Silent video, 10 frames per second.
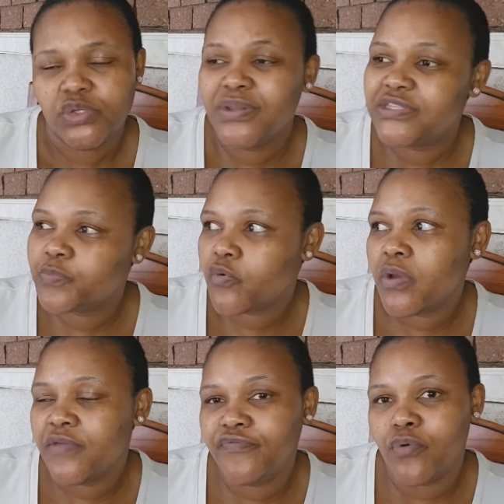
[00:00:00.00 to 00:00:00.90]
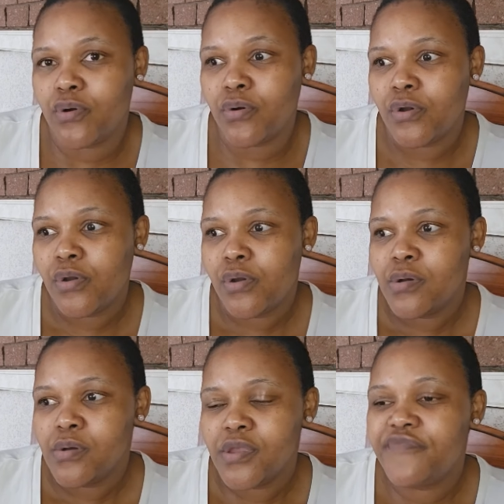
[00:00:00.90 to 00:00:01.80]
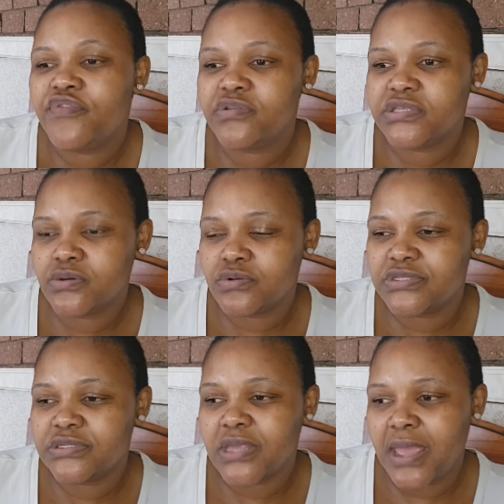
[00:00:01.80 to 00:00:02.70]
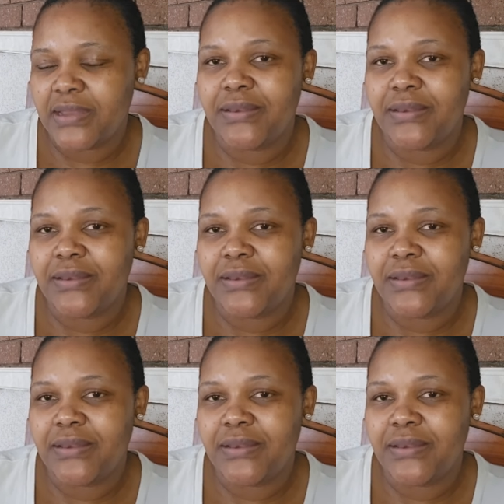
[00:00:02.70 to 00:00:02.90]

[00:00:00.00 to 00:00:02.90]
So let's pray for, if you see Uti,